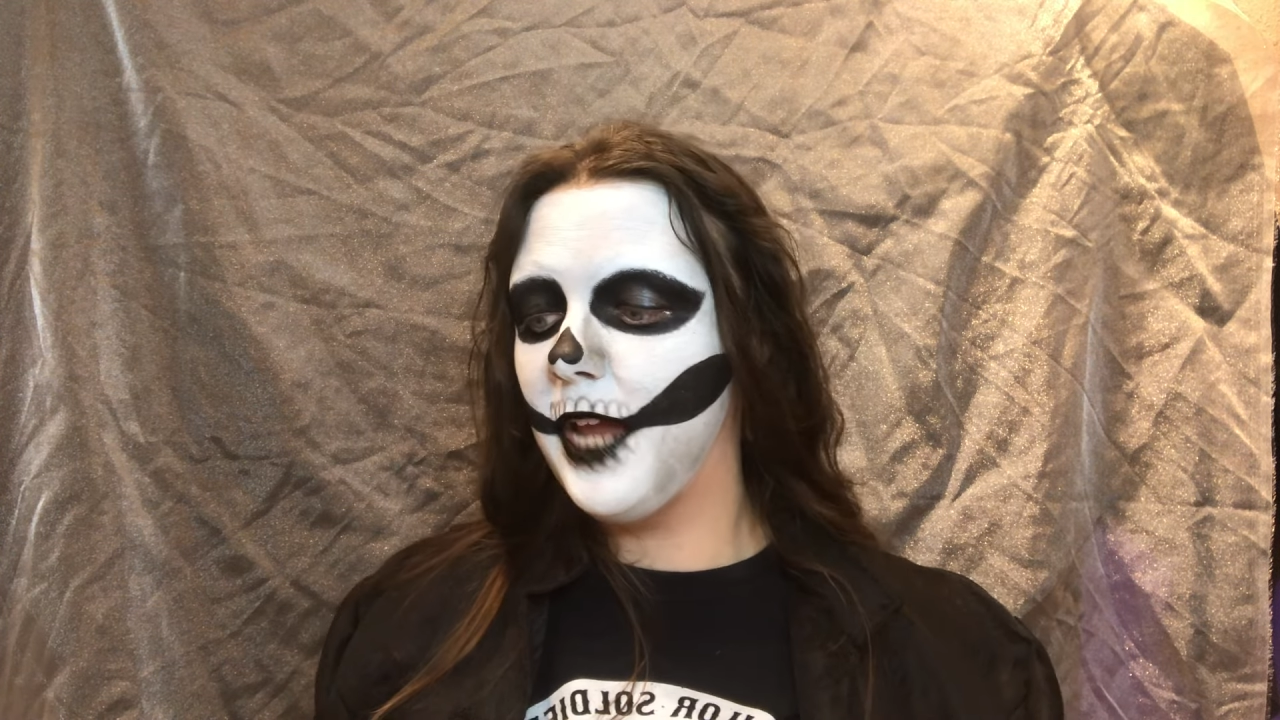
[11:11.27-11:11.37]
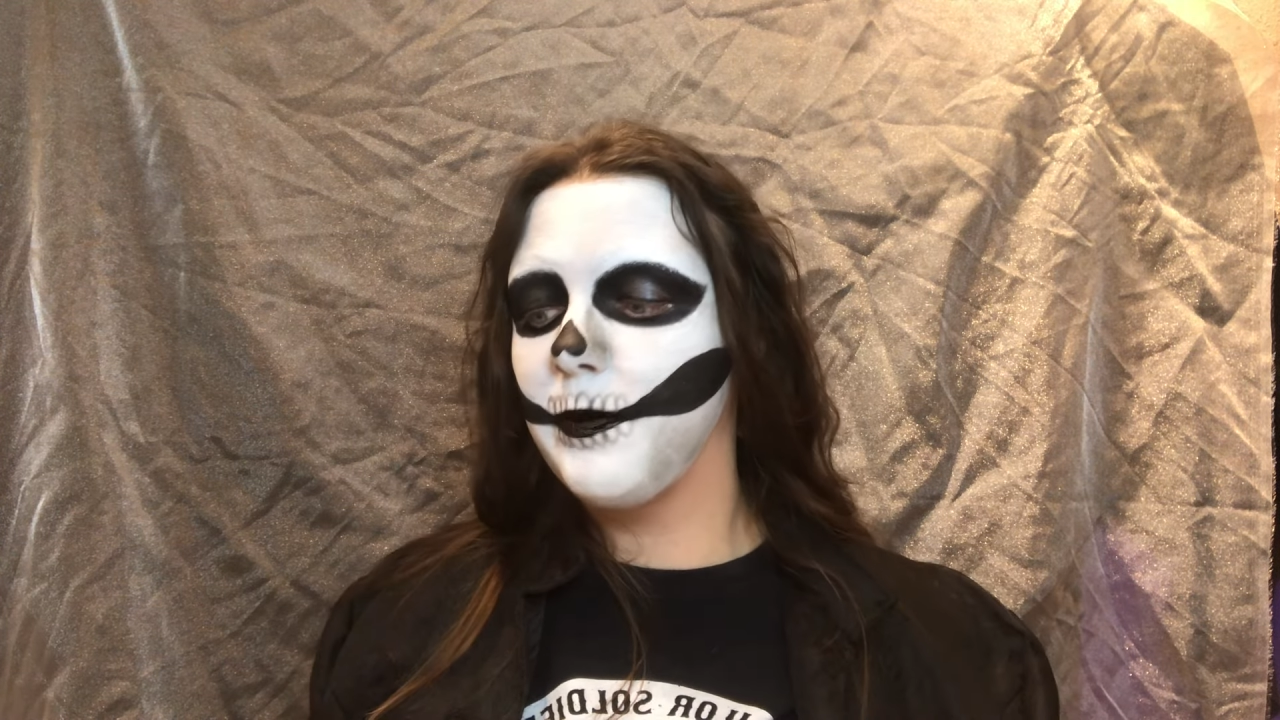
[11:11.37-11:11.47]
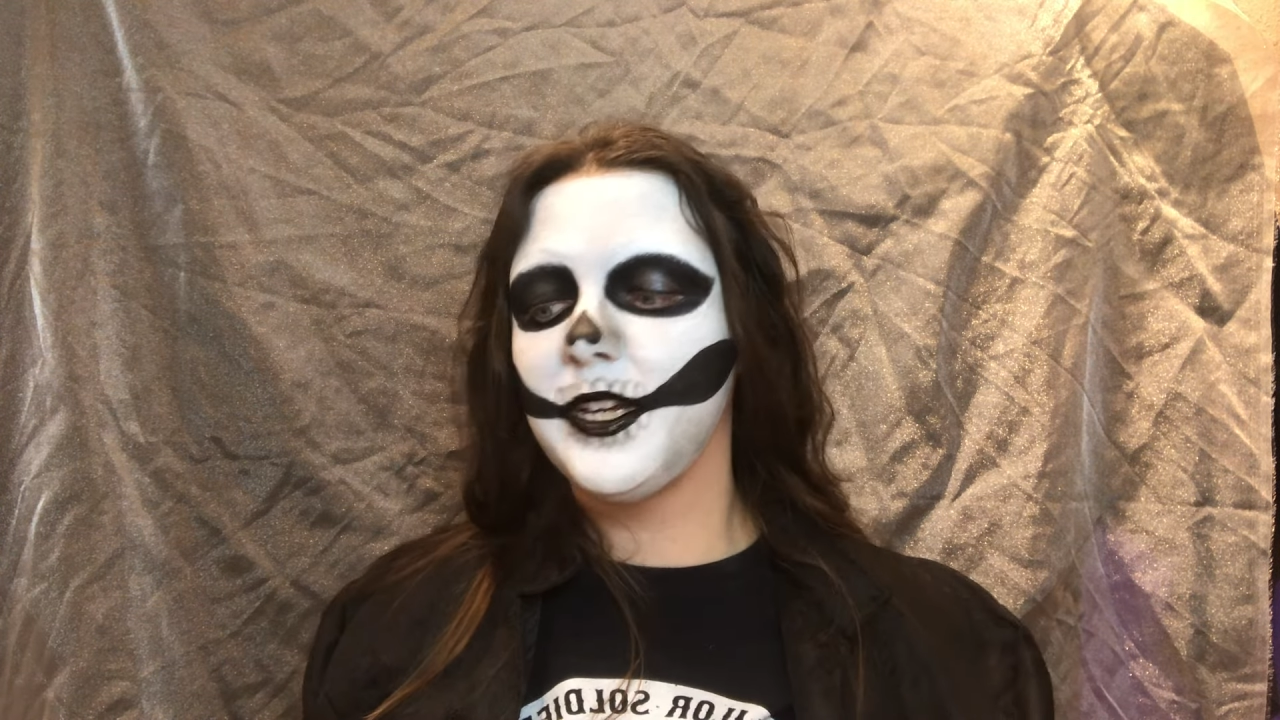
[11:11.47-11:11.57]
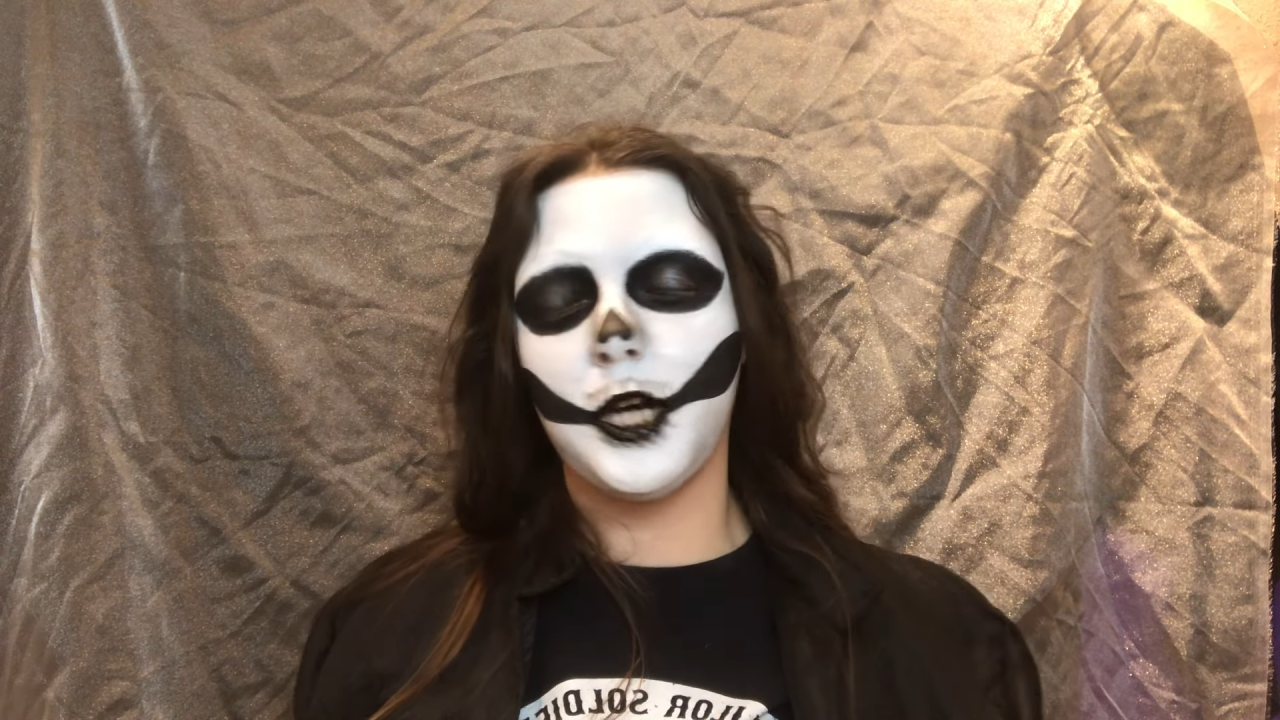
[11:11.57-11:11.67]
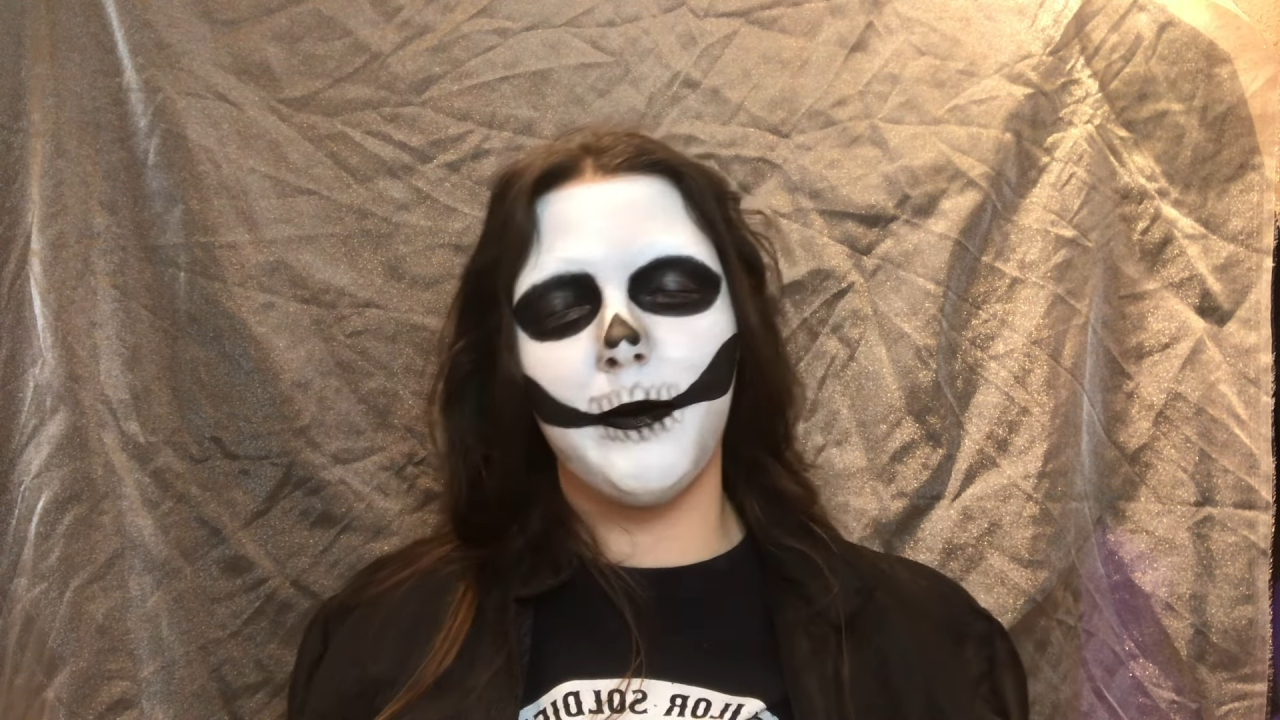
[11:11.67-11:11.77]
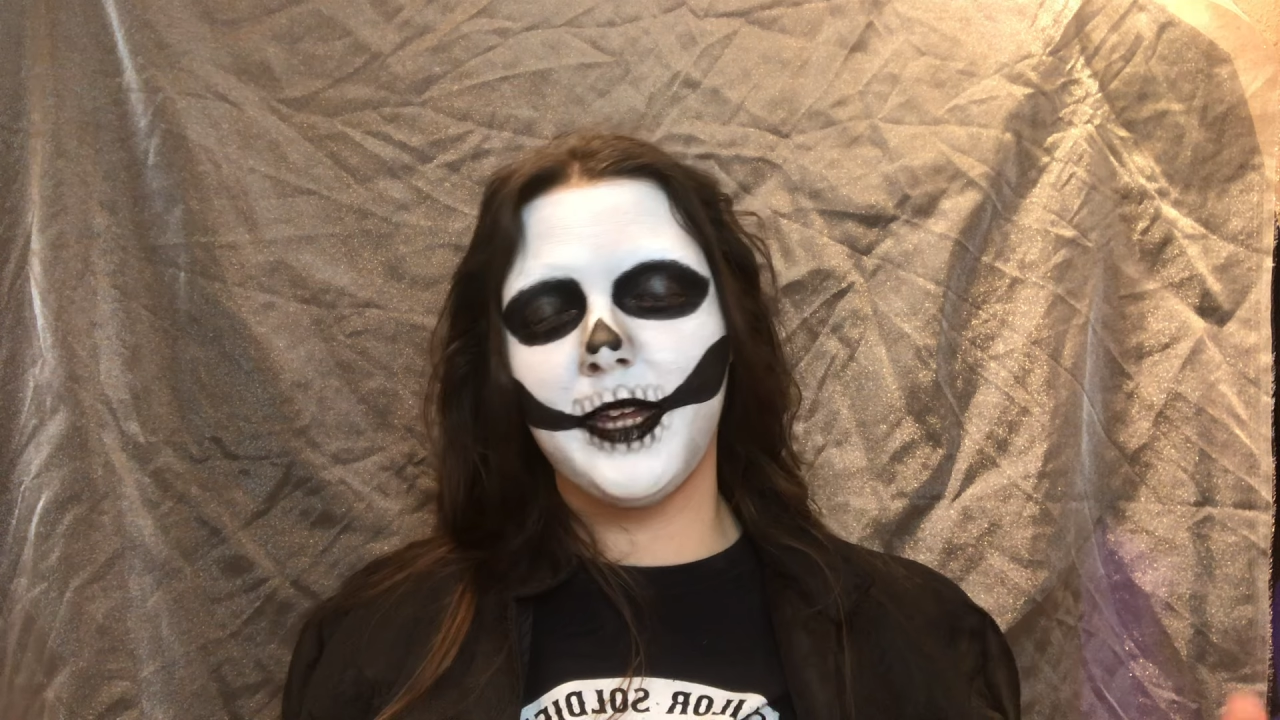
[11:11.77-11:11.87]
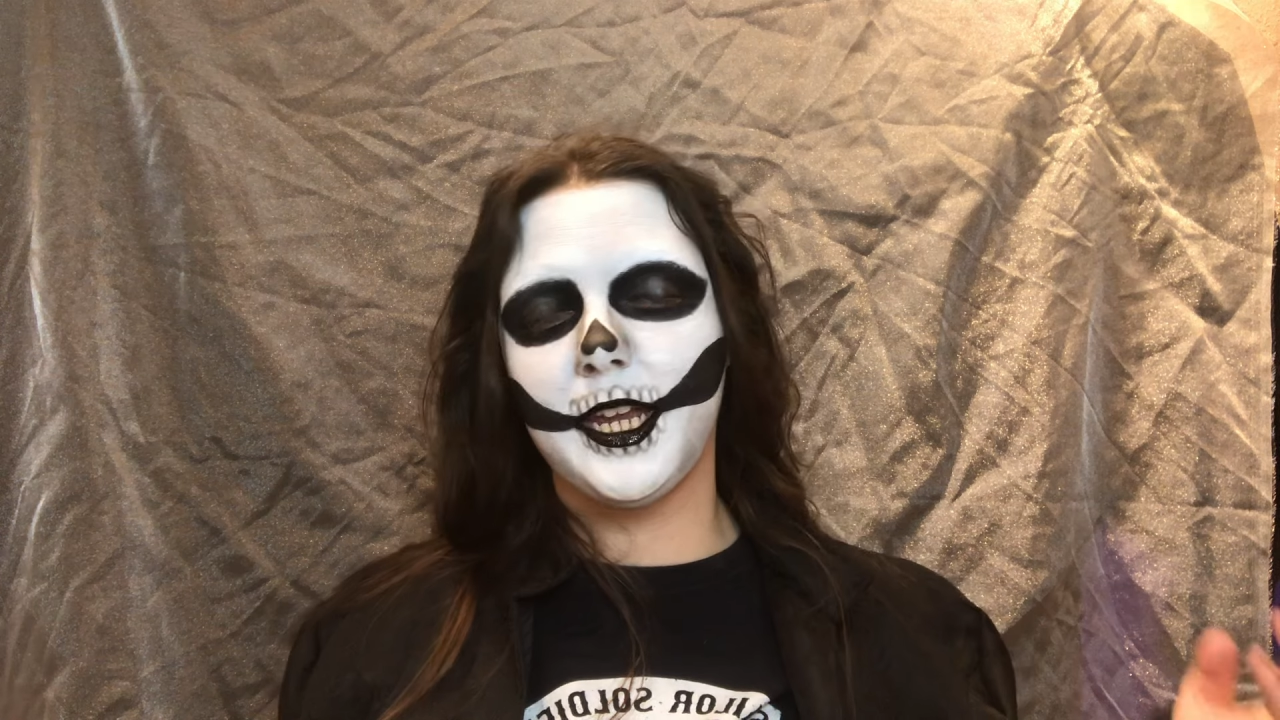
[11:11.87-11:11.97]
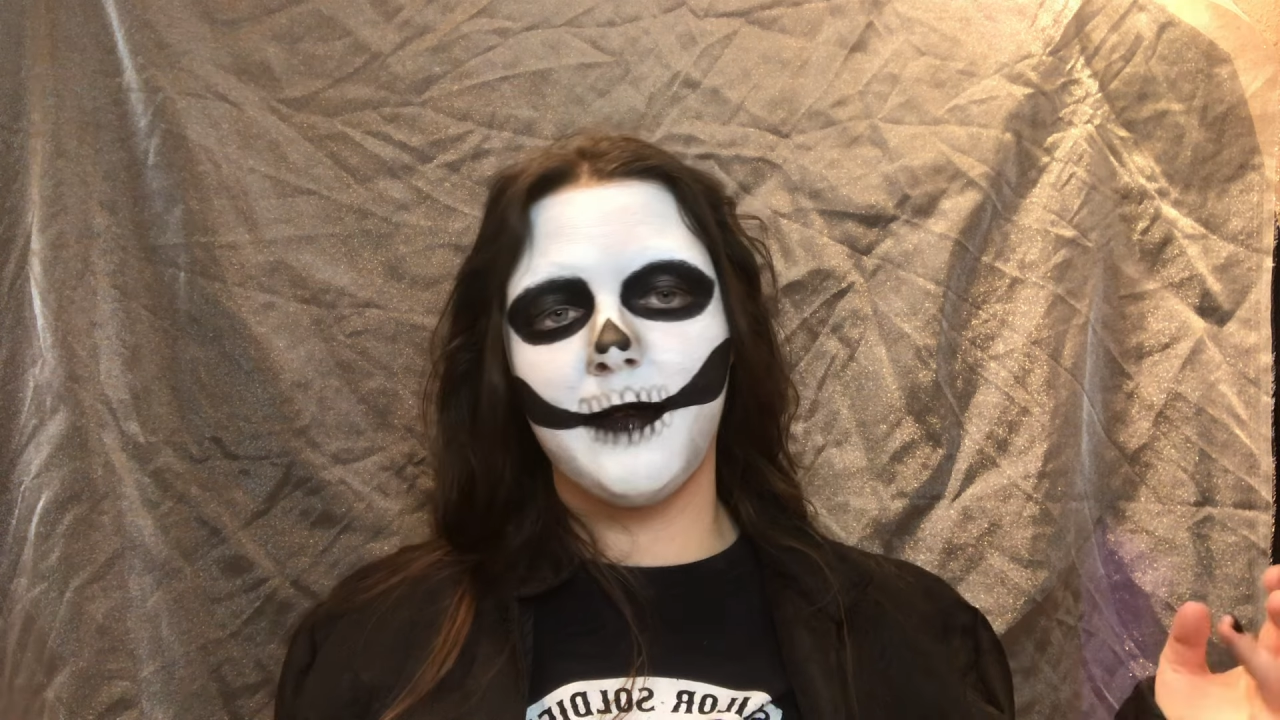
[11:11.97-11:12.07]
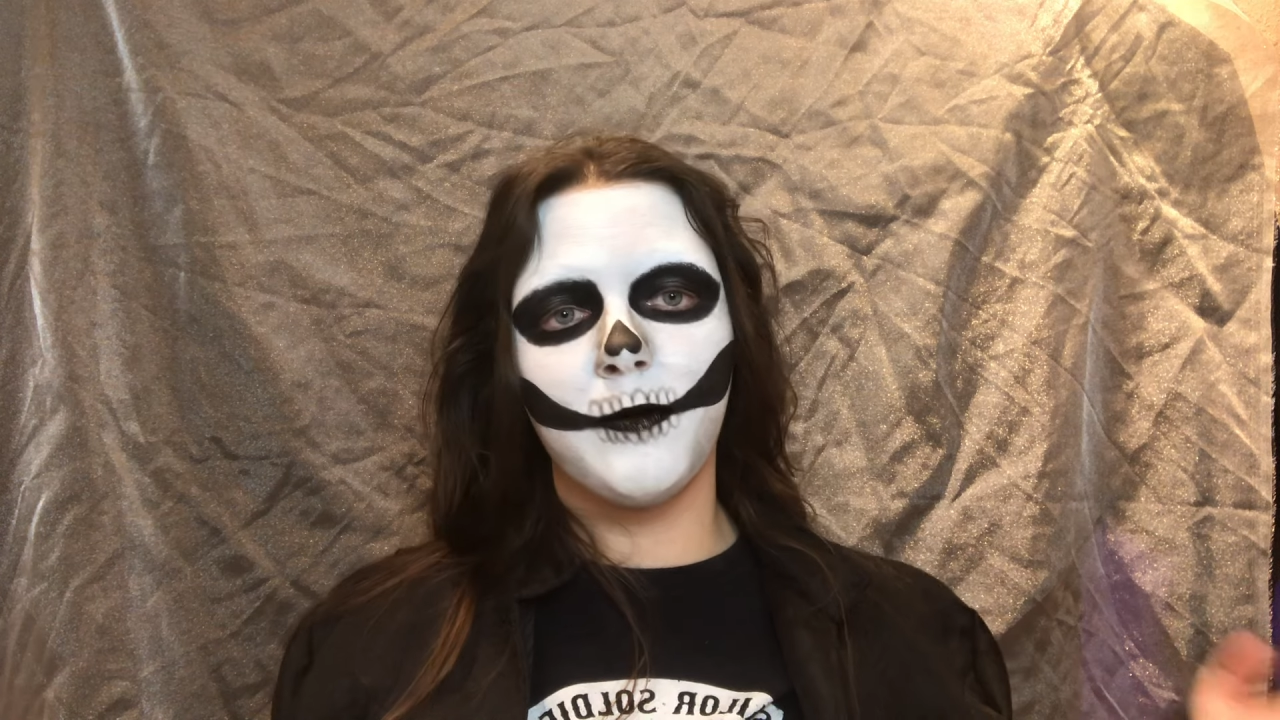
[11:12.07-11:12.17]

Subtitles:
and becoming